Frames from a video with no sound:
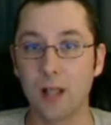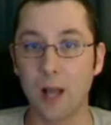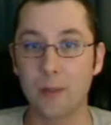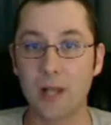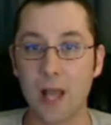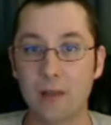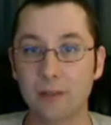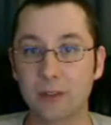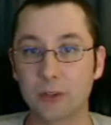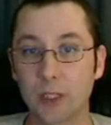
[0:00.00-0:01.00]
I've been
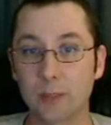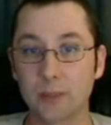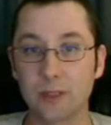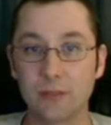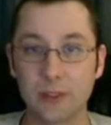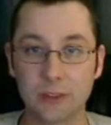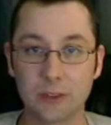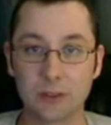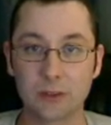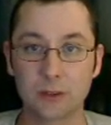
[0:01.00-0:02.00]
having dreams and
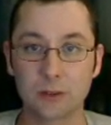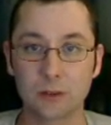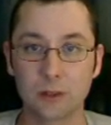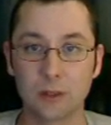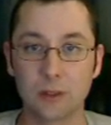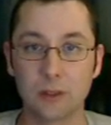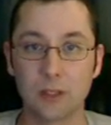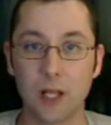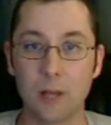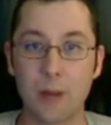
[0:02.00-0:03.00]
visions
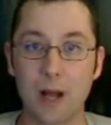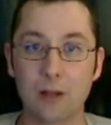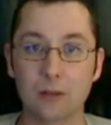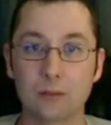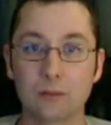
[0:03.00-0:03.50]
about